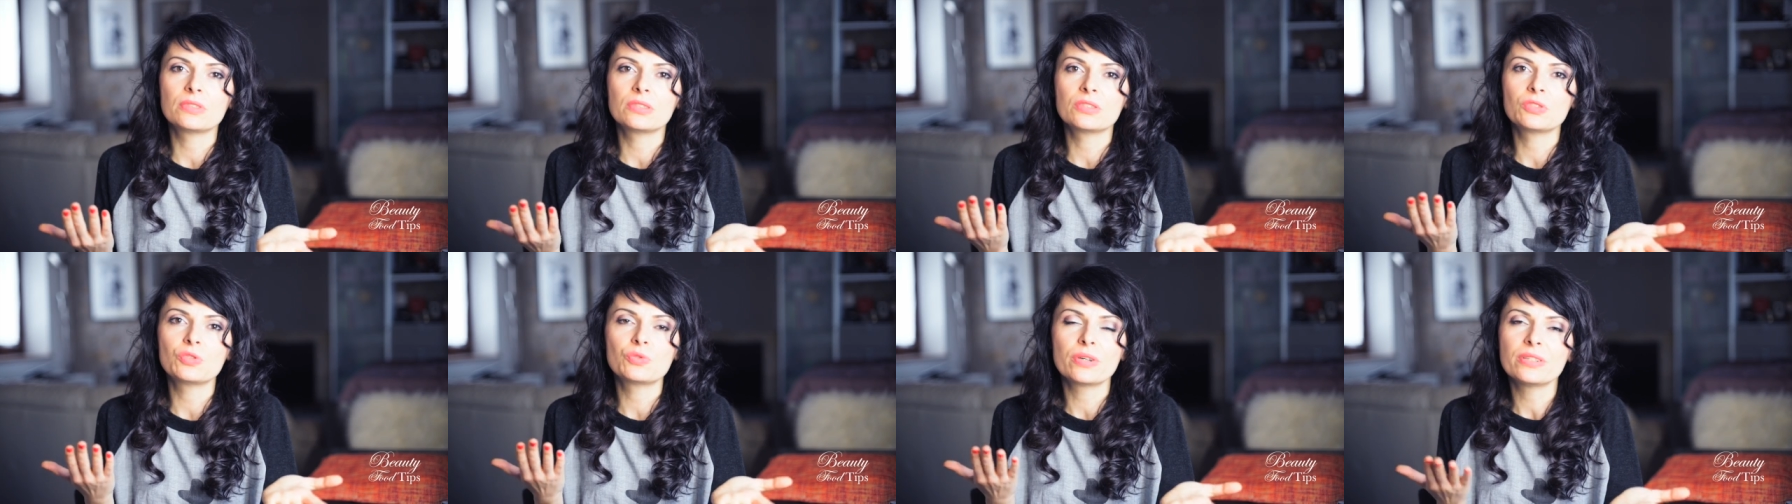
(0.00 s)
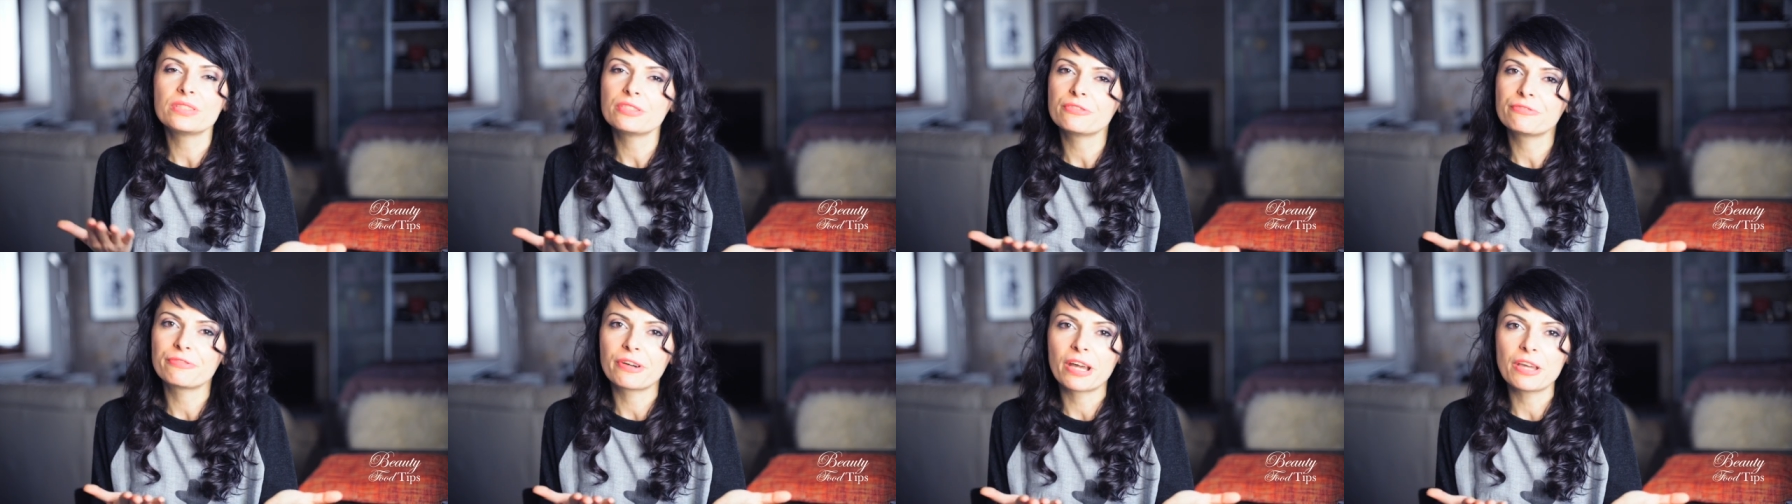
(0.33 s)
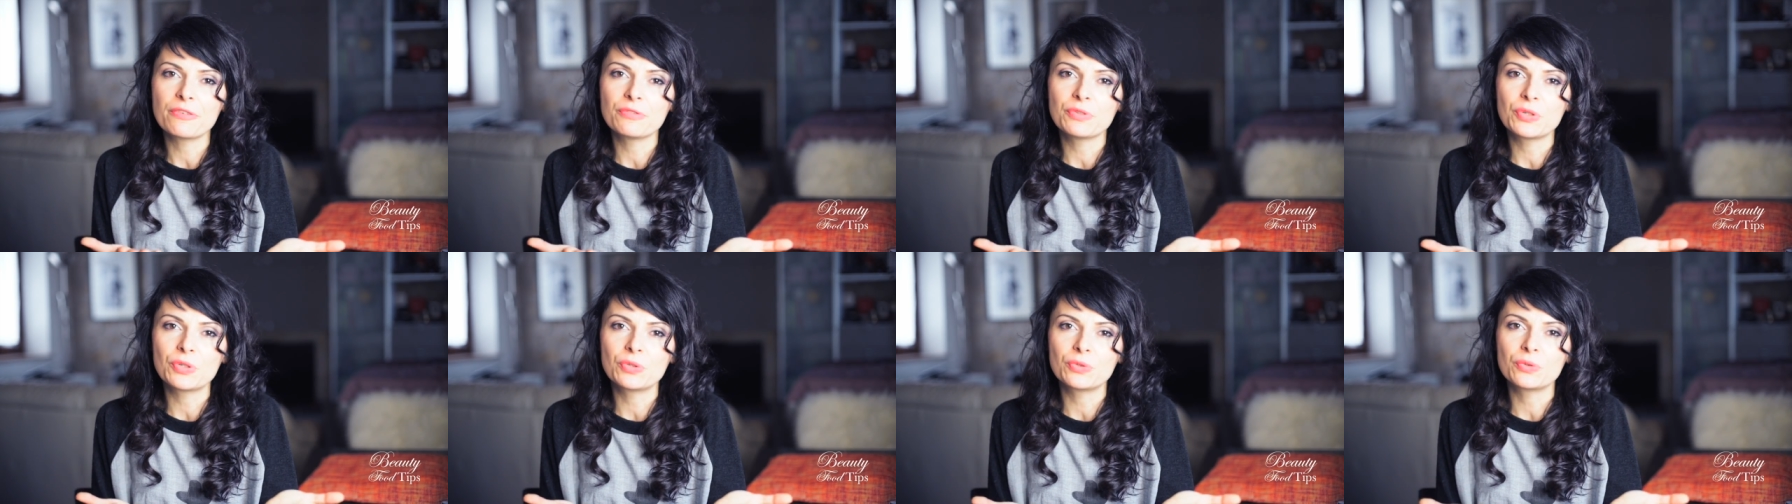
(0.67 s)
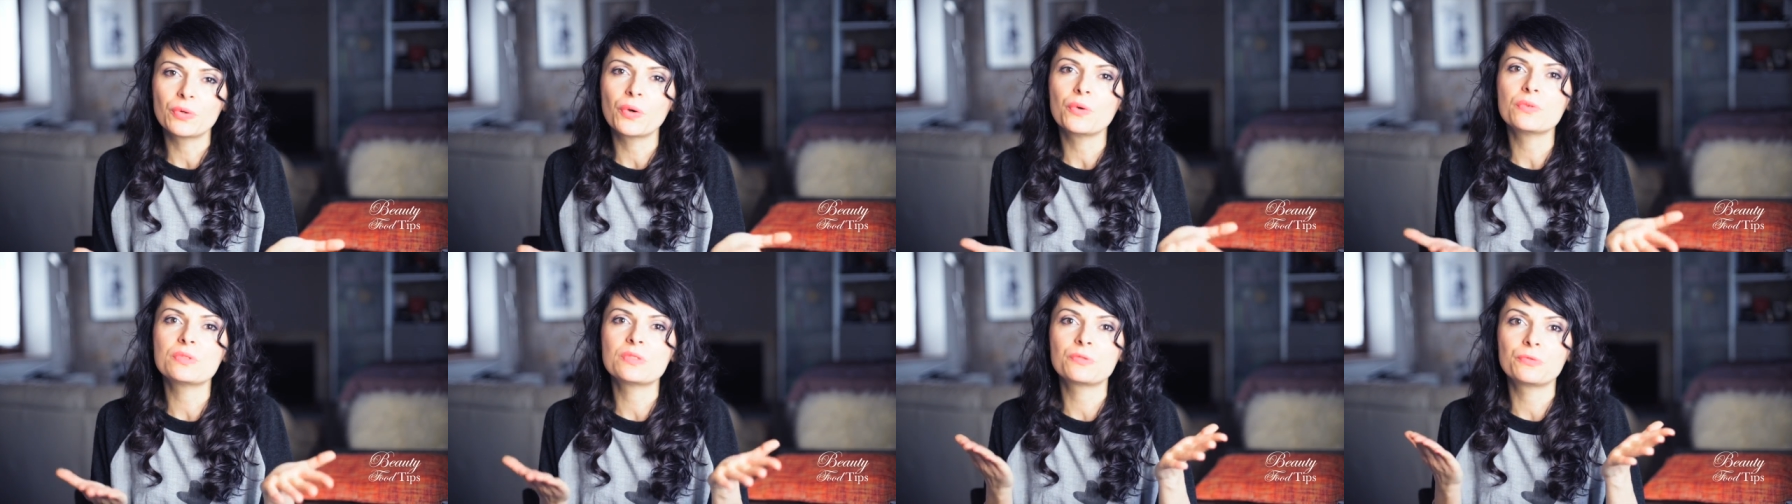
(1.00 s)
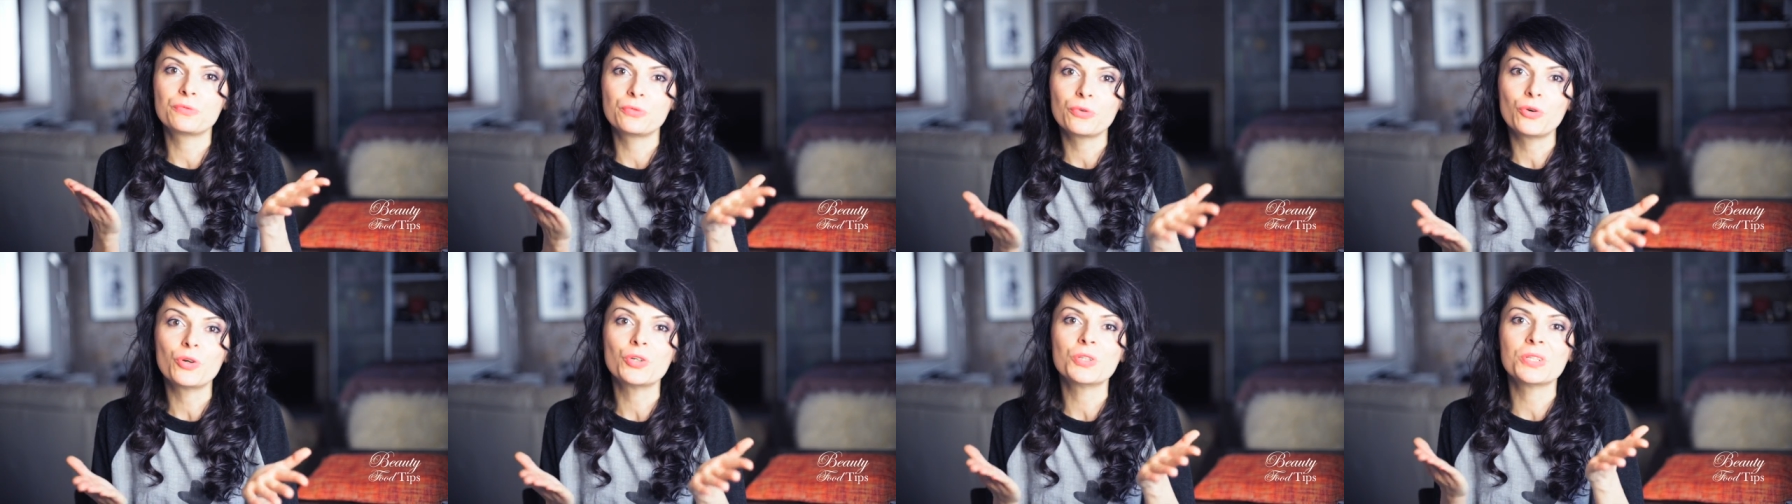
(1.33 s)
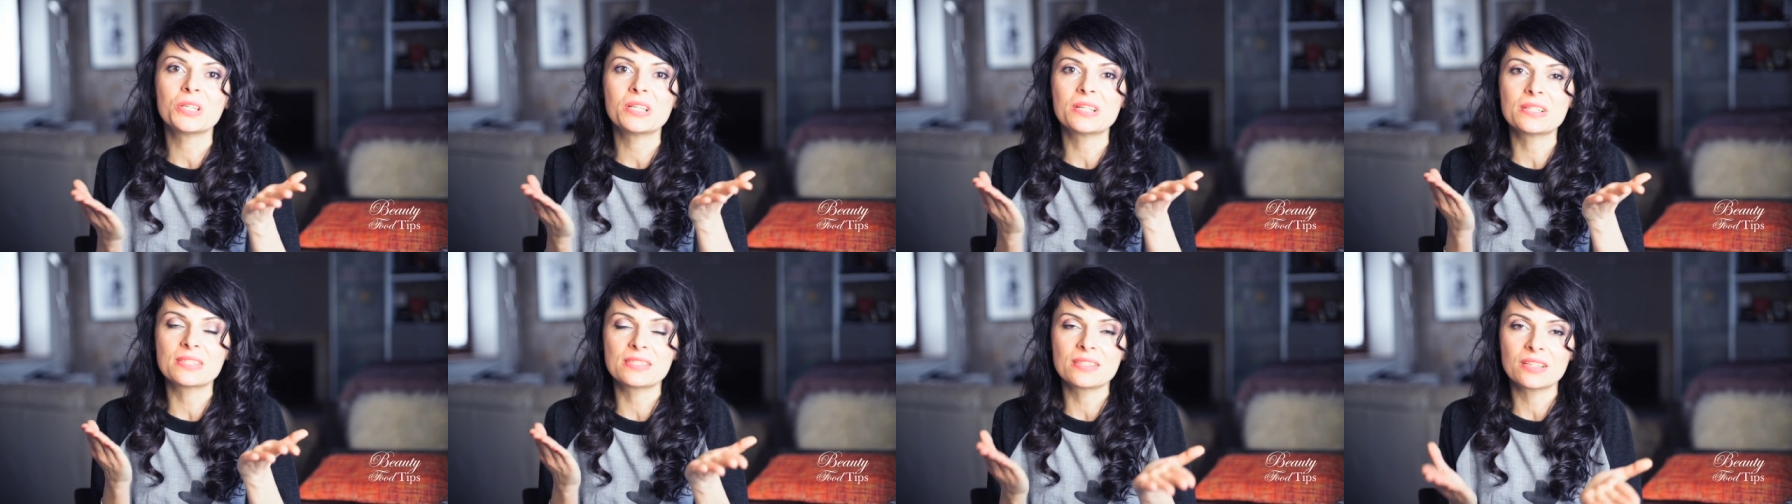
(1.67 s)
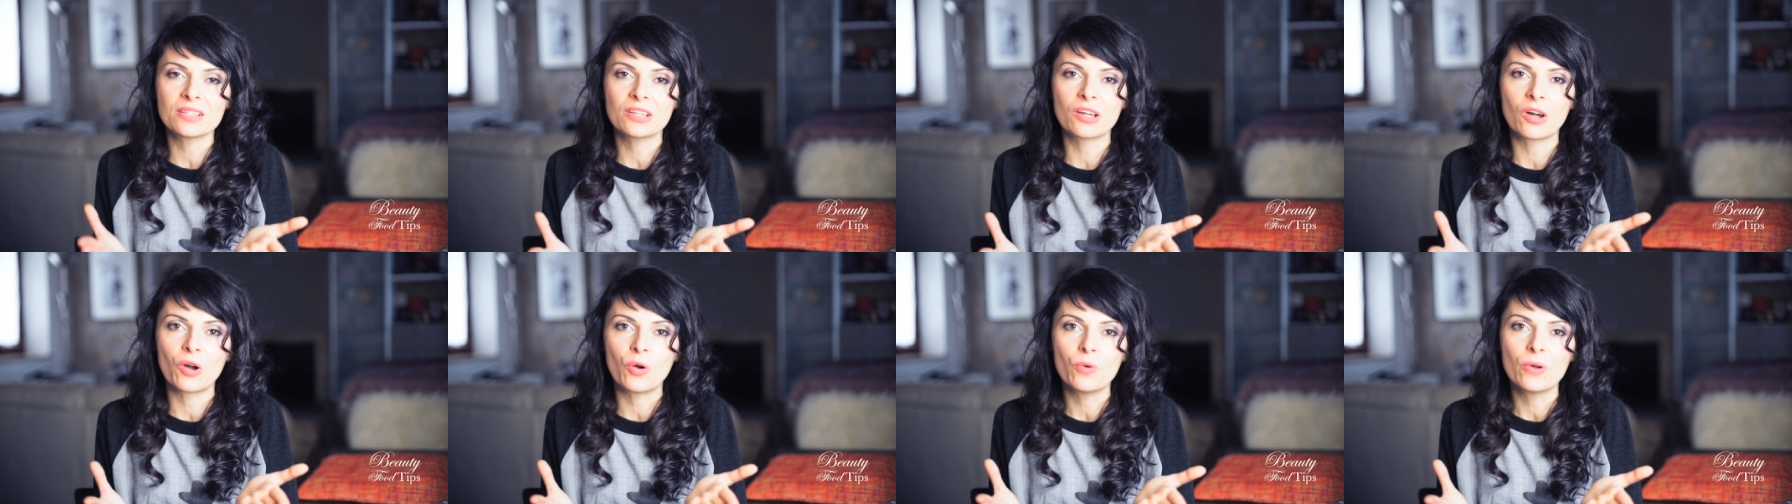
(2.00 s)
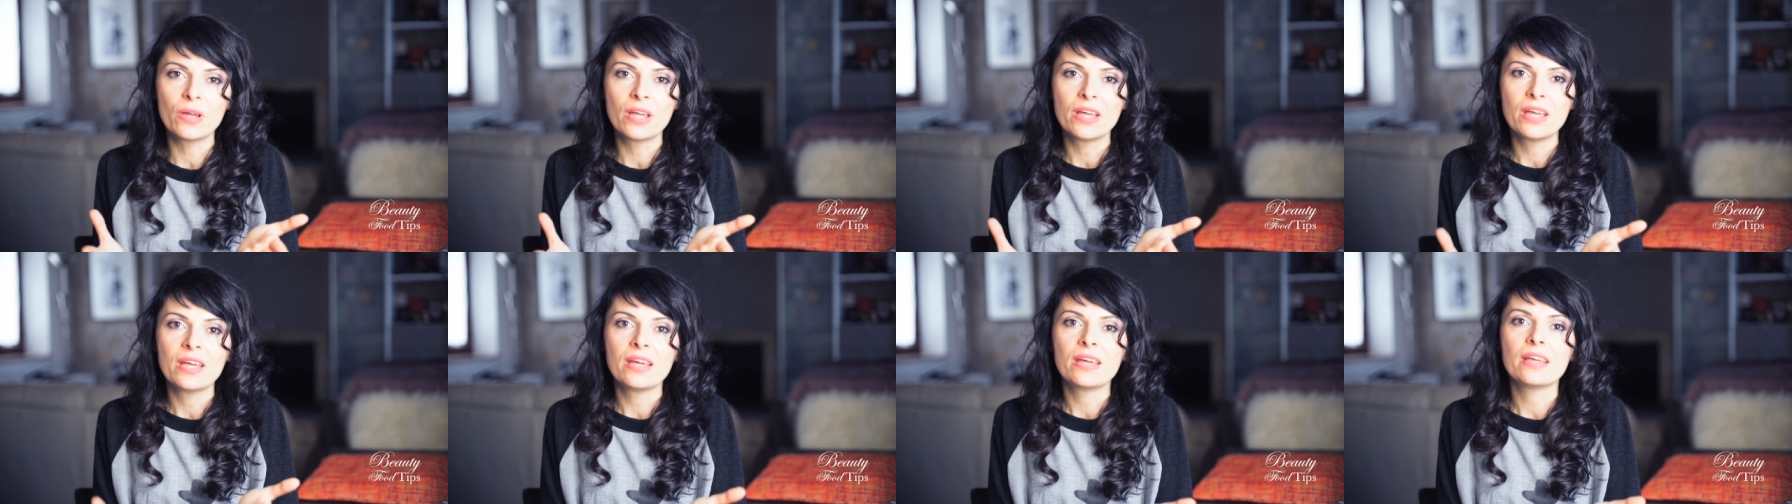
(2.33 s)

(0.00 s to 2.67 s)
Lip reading: 25 euros 4 years ago,